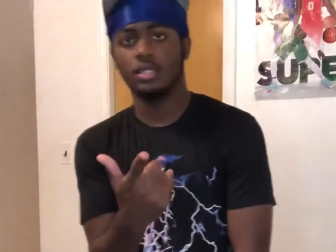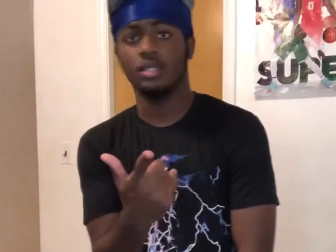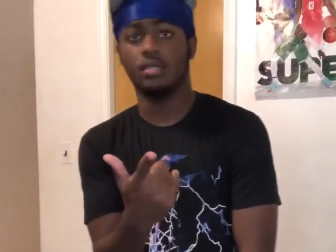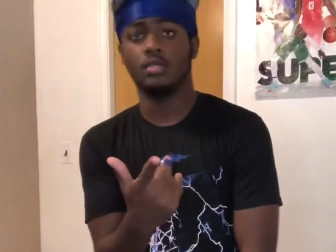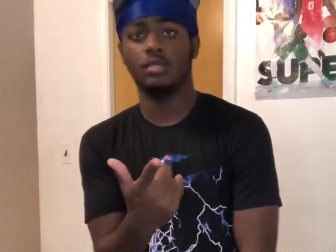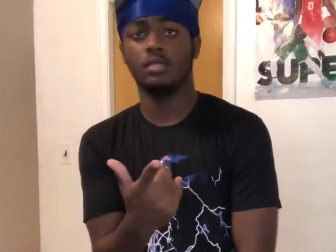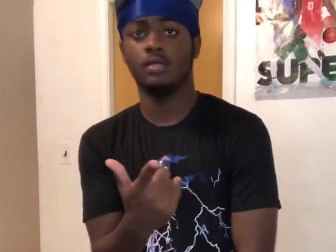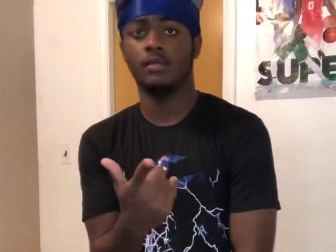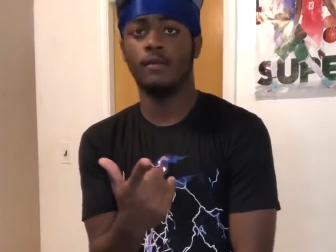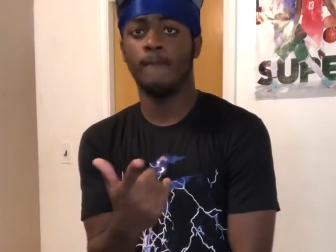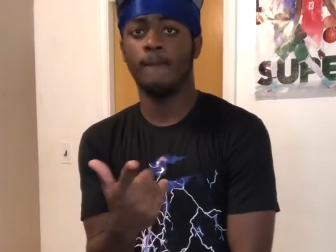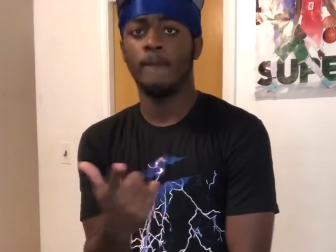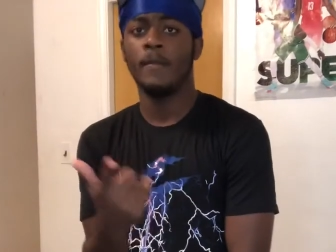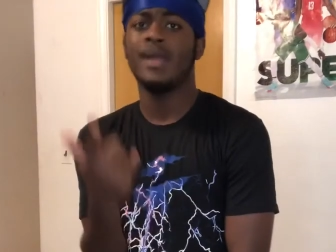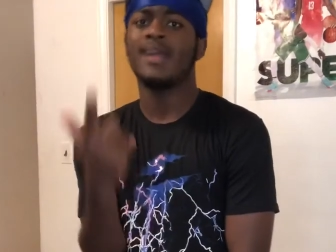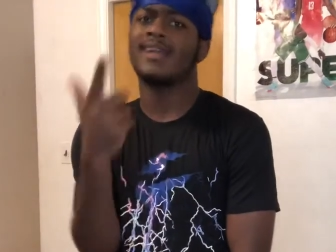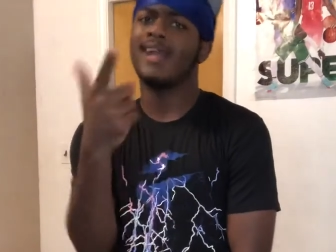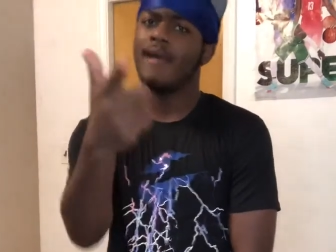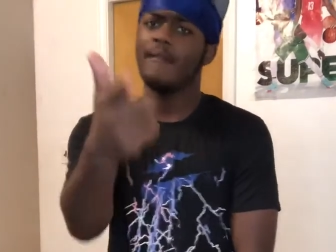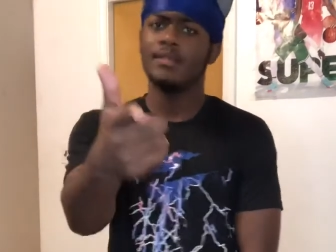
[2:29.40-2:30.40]
shirt?
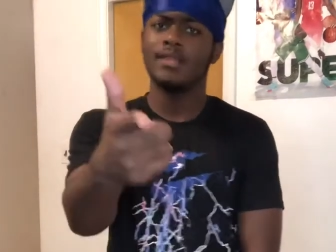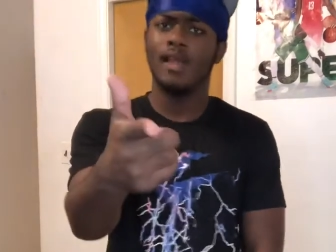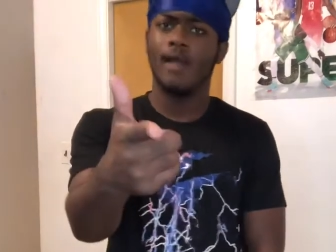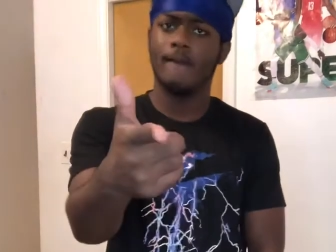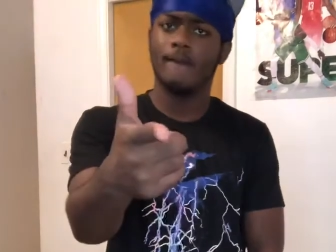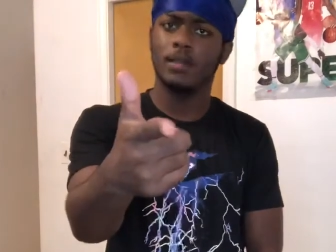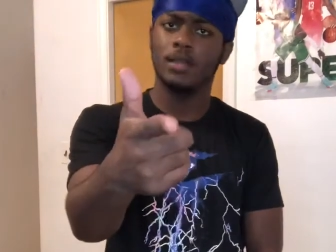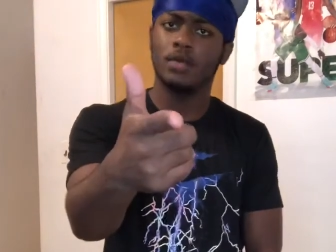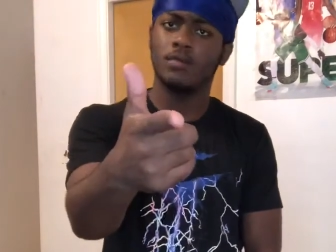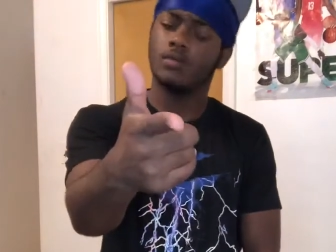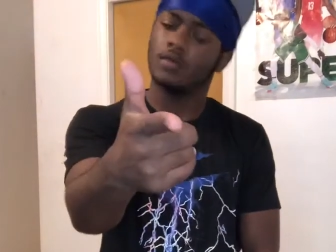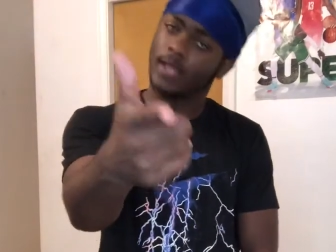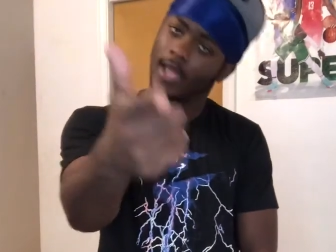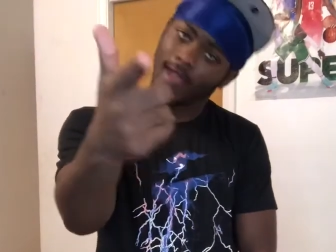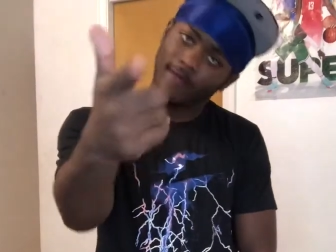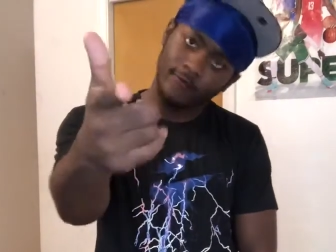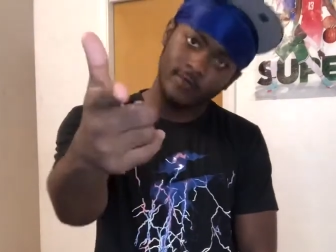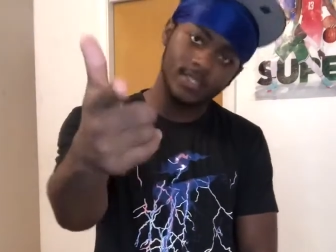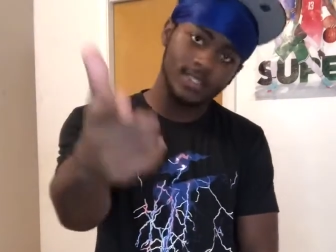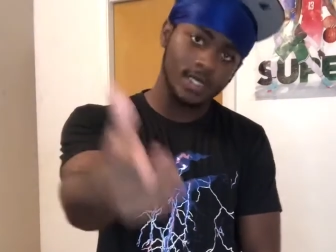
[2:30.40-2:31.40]
Comment down below. With
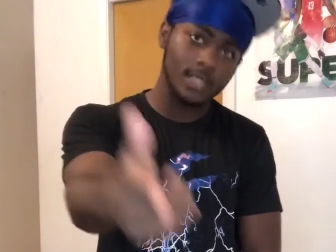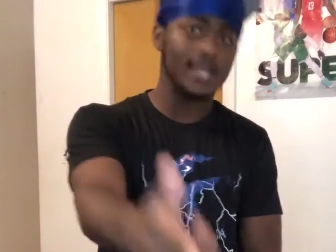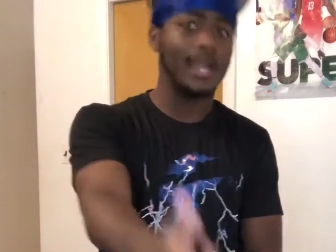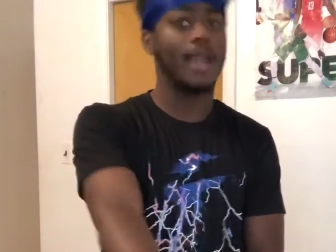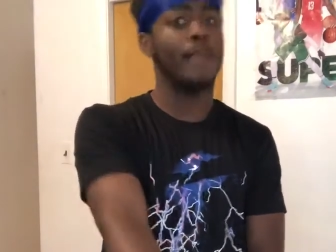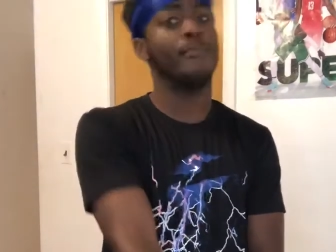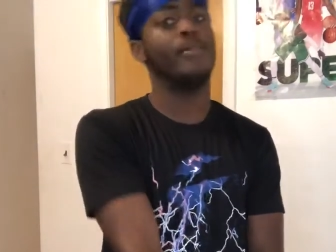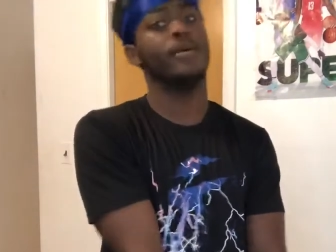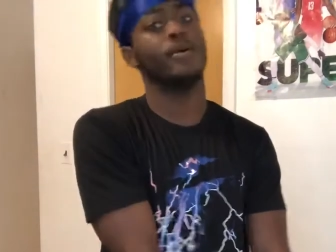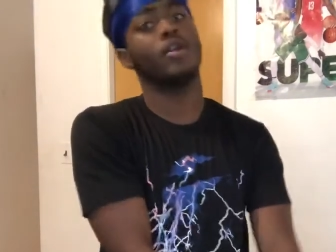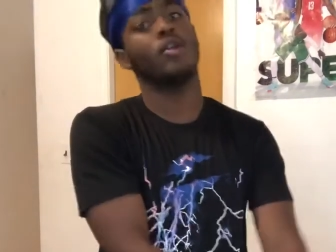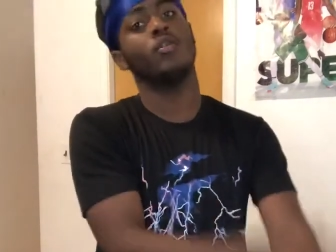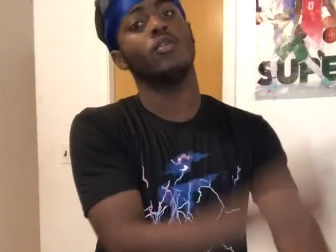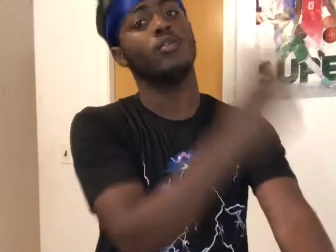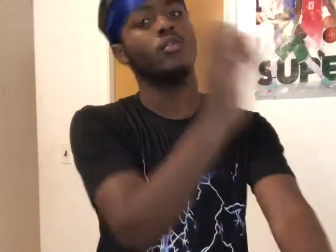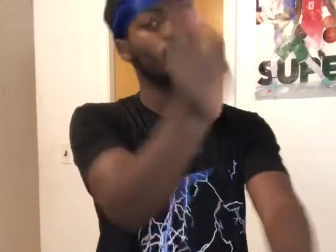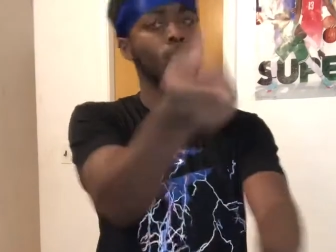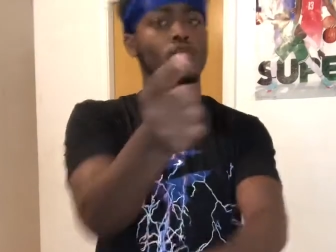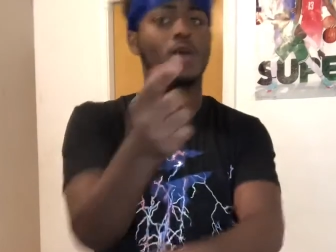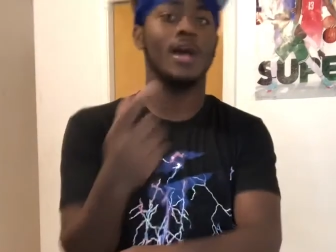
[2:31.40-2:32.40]
every shirt that I put
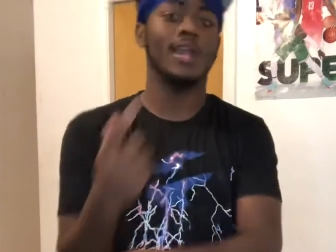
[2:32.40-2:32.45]
on, you